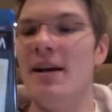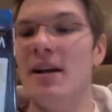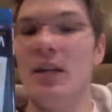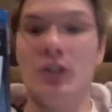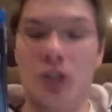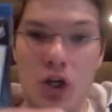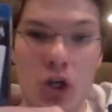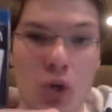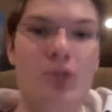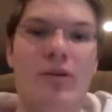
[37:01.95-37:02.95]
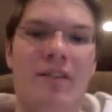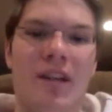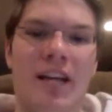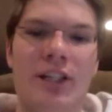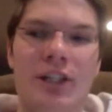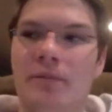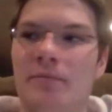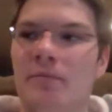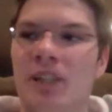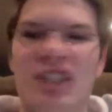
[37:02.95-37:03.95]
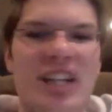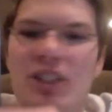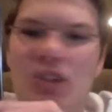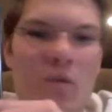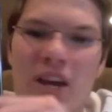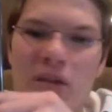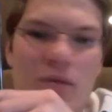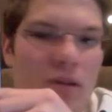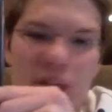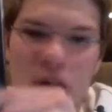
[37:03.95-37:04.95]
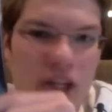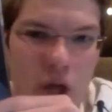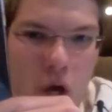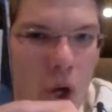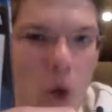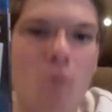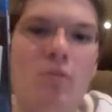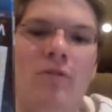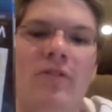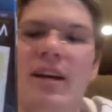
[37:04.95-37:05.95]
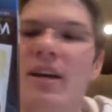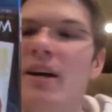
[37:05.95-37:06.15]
There's a huge revelation, changes the way you could look at the whole movie